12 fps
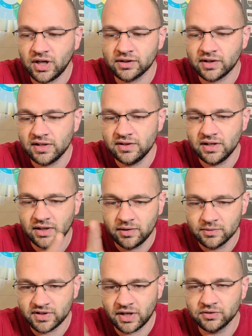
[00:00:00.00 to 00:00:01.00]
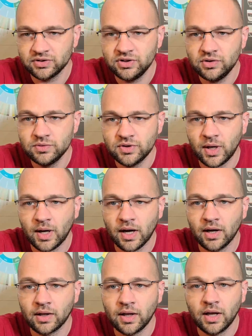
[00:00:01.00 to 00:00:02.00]
got the idea, he was out in
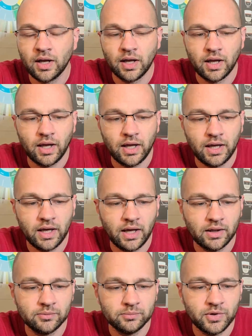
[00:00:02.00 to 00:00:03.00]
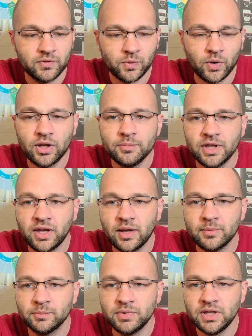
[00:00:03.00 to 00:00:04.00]
Utah and before he
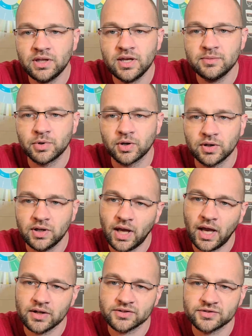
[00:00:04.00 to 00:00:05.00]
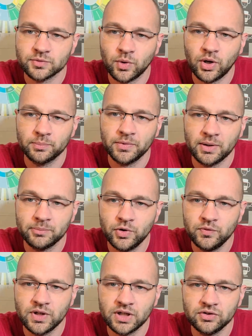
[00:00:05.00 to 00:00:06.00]
became a beekeeper, he had a swarm that
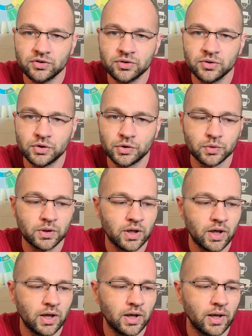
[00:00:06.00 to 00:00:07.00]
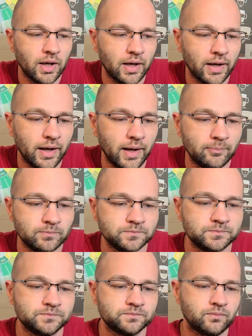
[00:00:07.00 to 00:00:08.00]
moved into,
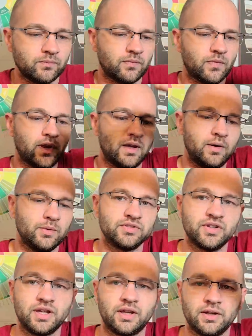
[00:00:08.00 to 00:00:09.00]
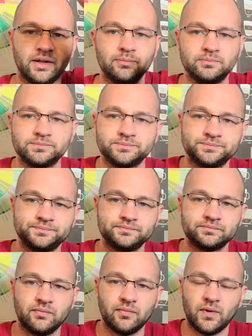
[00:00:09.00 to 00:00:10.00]
um, it was like a,
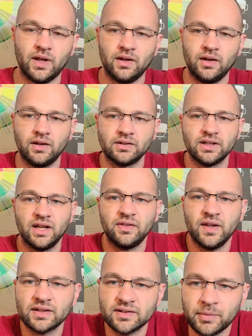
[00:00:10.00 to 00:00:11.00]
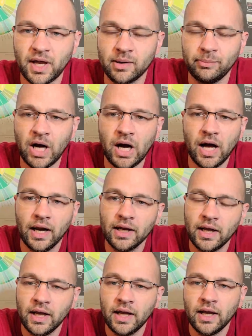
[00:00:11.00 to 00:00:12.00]
I think some kind of
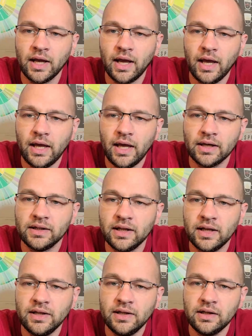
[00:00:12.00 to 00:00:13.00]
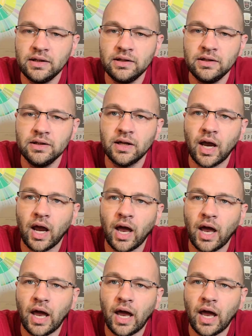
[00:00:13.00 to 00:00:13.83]
pot. And he